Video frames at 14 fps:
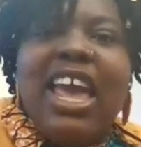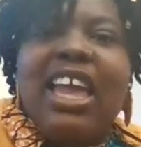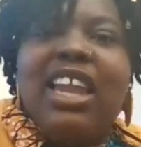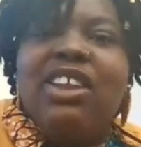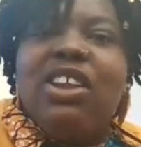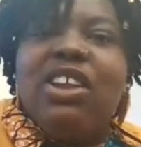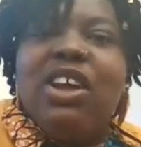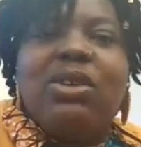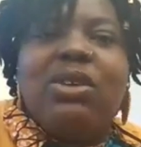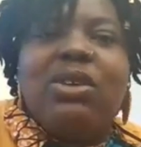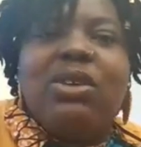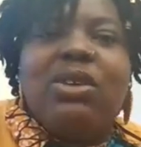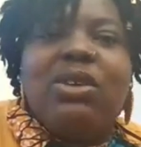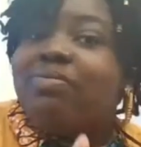And, you
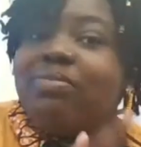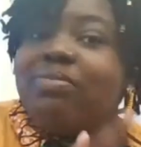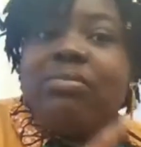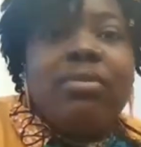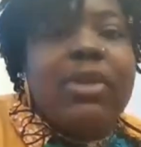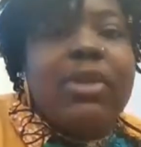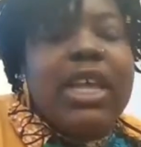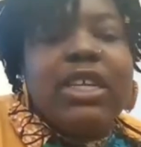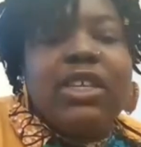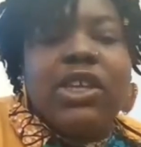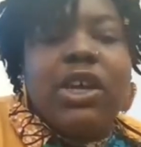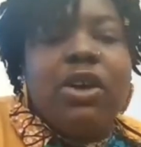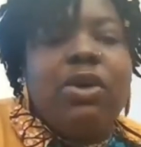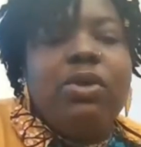know,
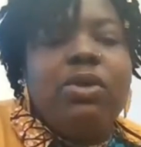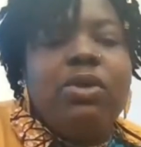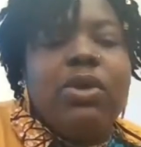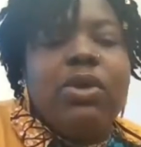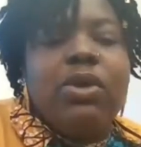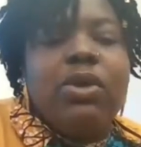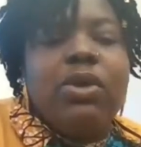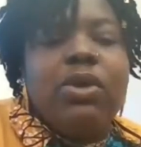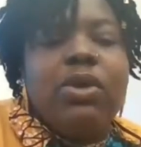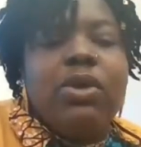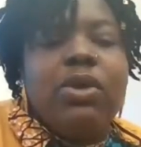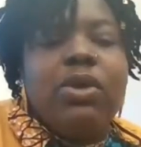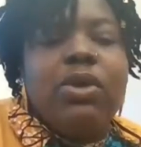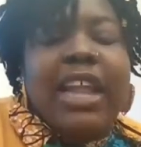so at the
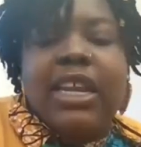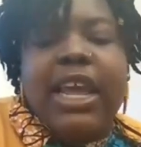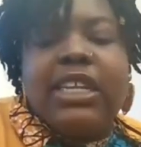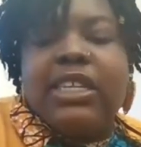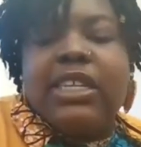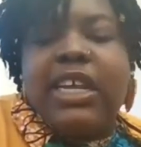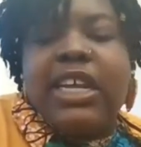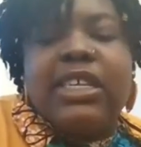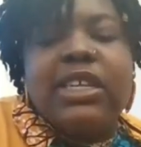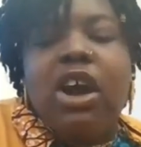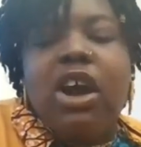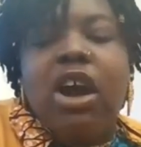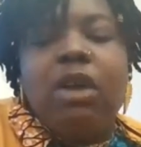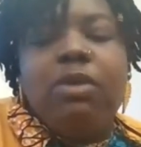end of the day, like,
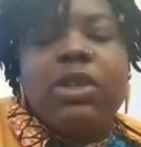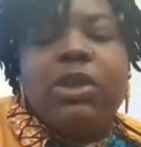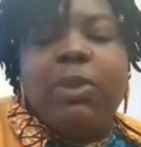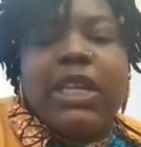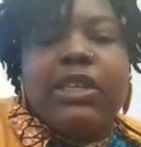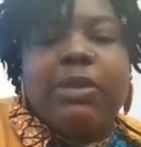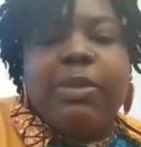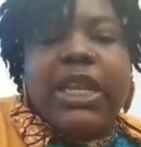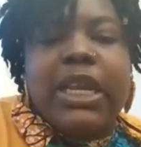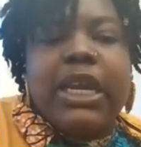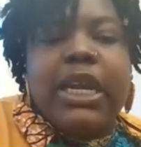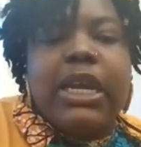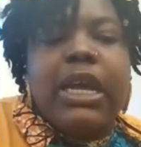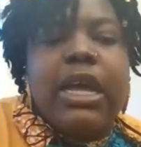it's not our
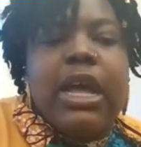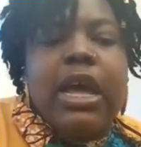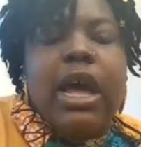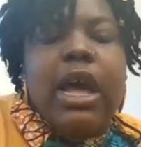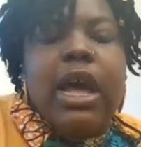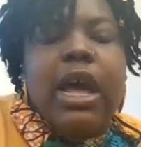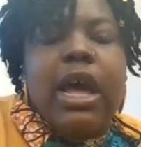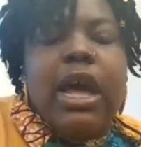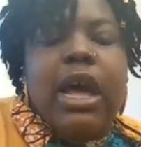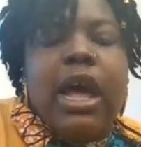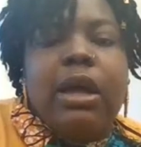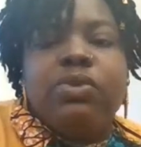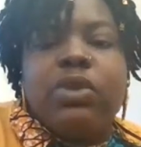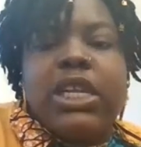responsibility
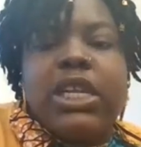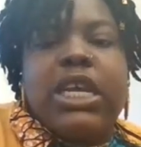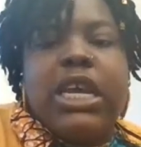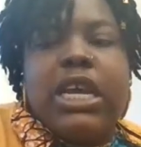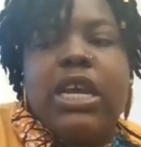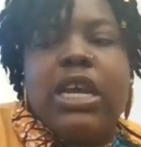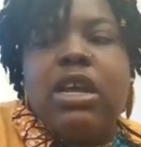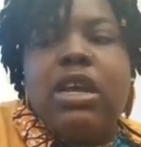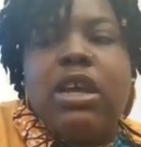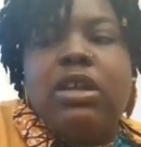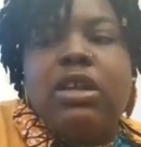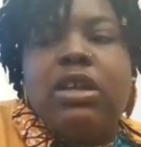to really